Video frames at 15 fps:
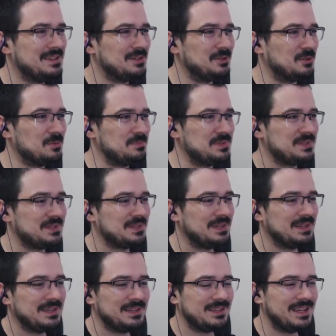Oops.
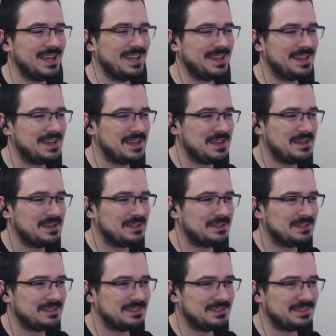
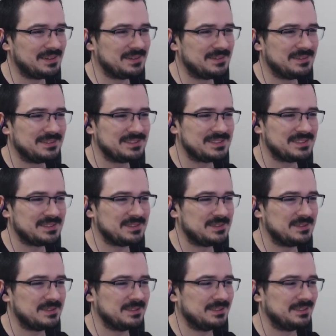You know,
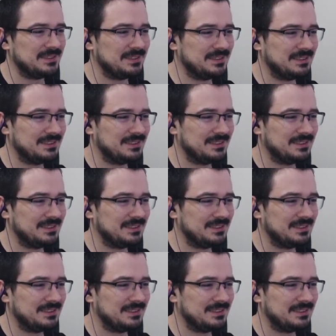so